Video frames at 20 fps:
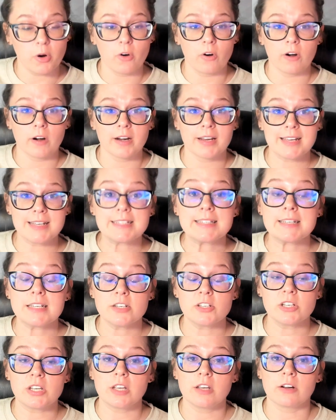or
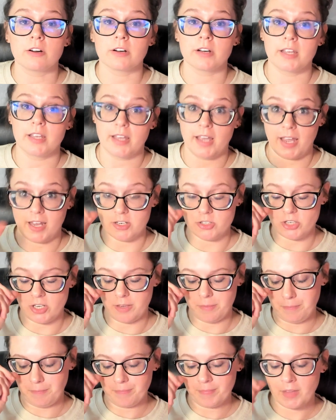ECG or
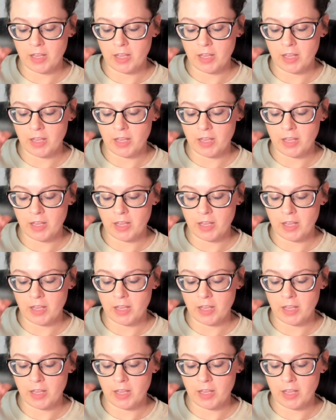EKG.